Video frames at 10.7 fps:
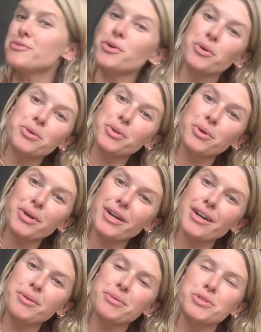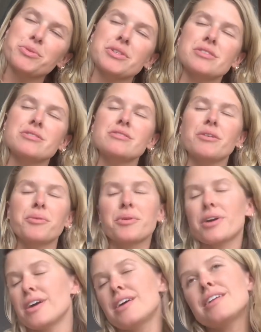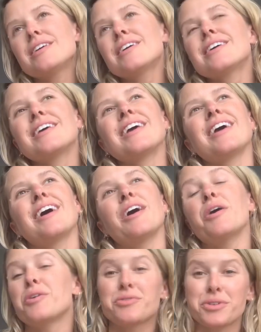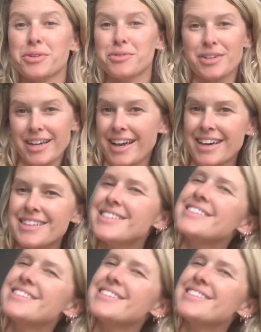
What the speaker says: Folklore, which was so good, over and over again.